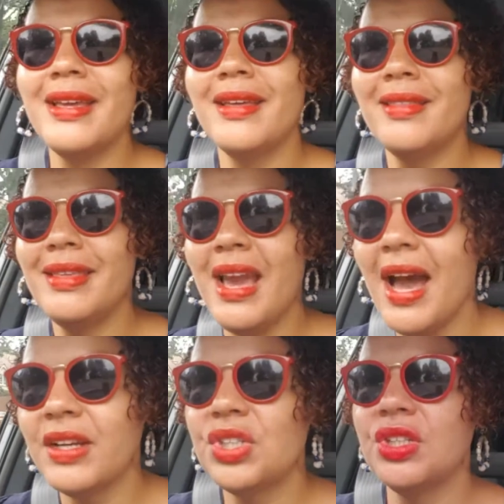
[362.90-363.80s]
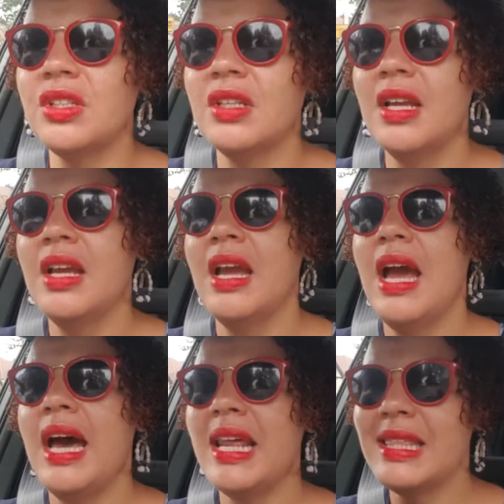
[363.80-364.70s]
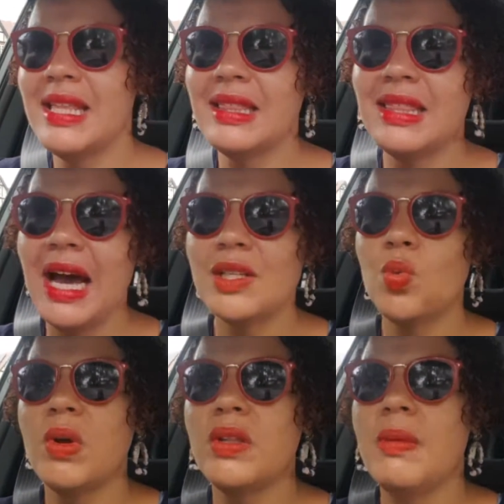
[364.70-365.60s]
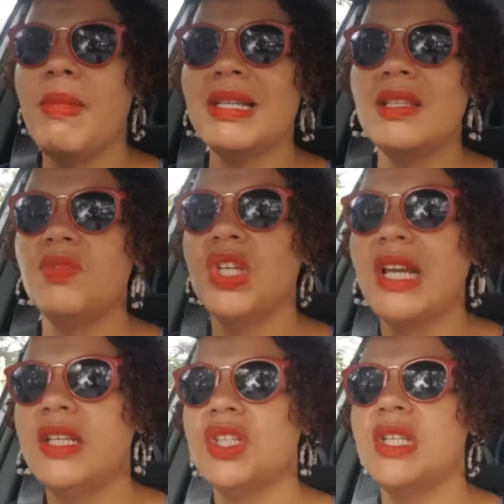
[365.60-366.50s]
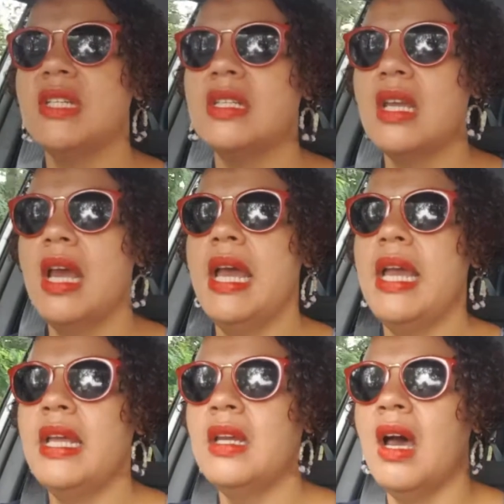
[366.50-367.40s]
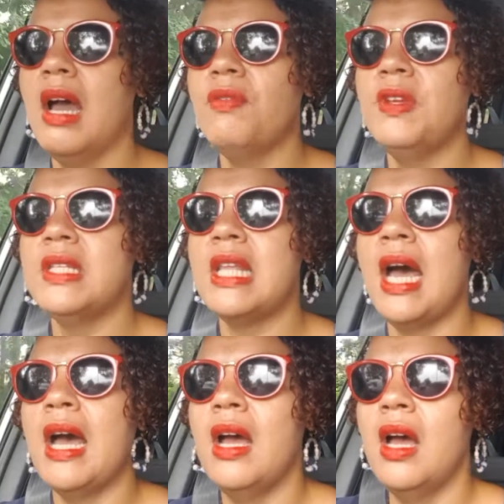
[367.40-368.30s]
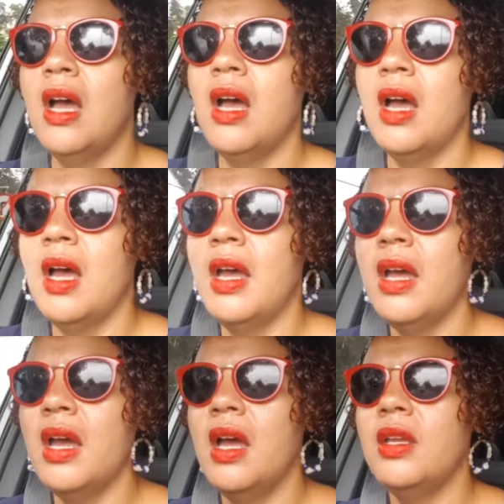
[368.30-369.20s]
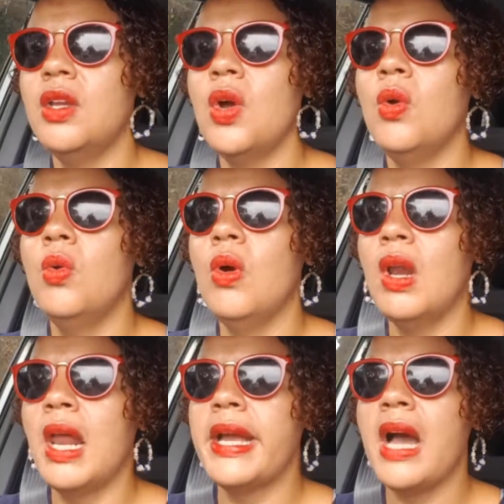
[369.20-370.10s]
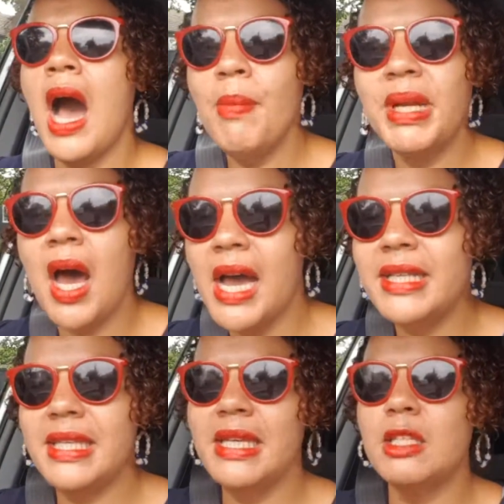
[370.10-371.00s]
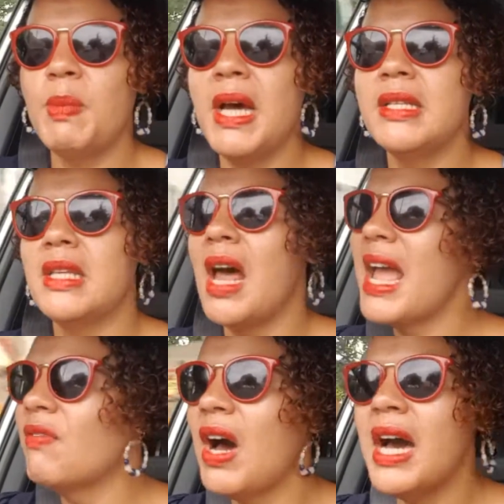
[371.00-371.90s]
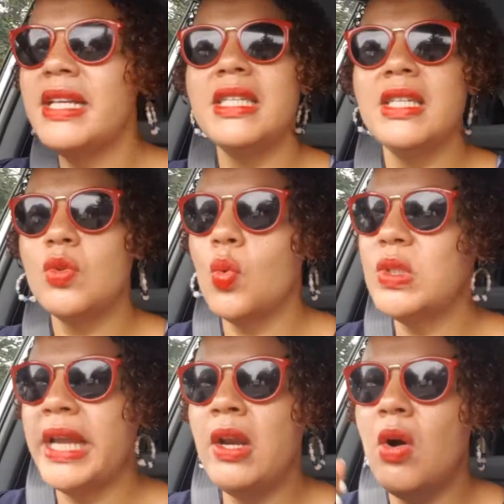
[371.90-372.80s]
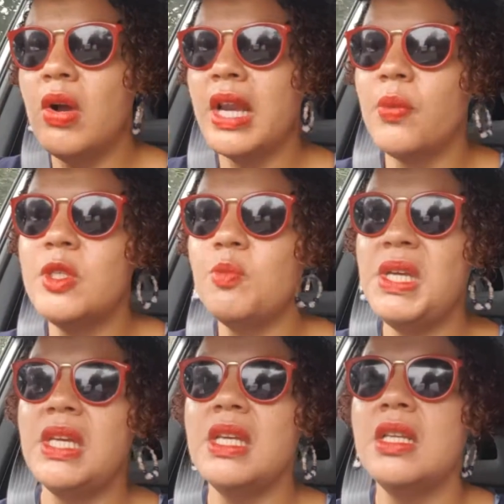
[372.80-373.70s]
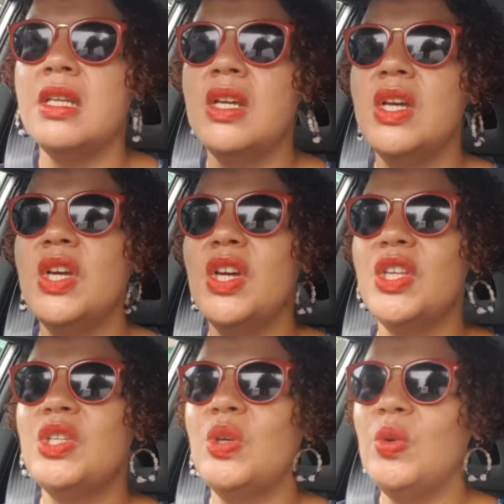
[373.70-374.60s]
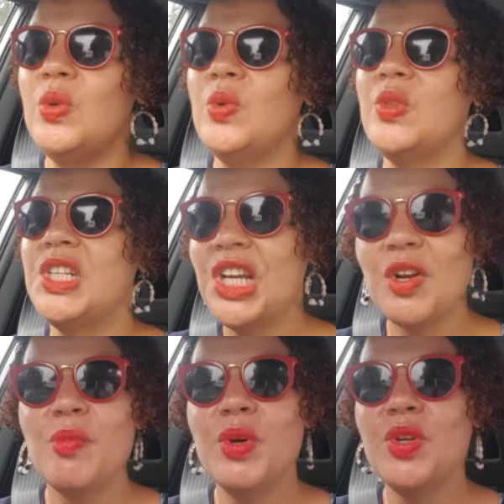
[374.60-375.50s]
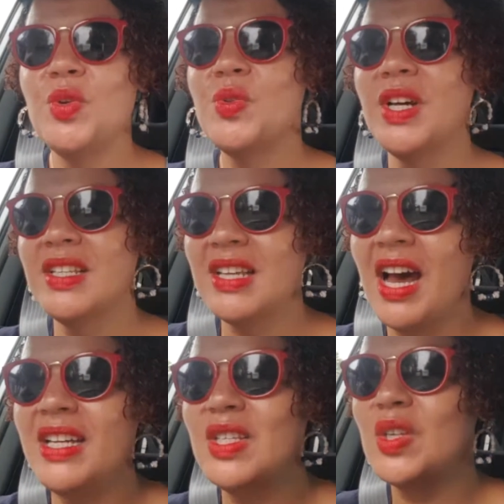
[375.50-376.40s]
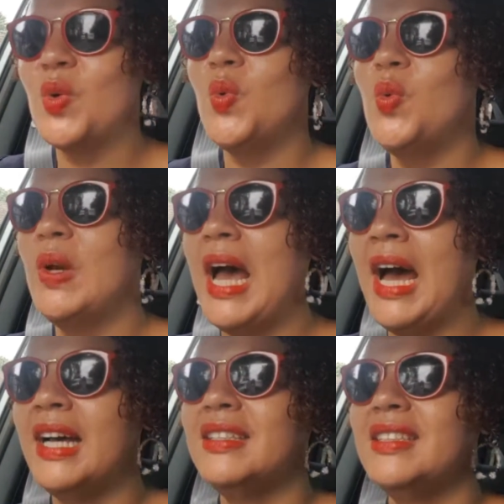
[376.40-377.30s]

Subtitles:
the action. And I think that's one of the massive challenges in life, is that, you know, like, I'm an ideas person. I have ideas all day long, and I was speaking to the gentleman who does Ice Cool at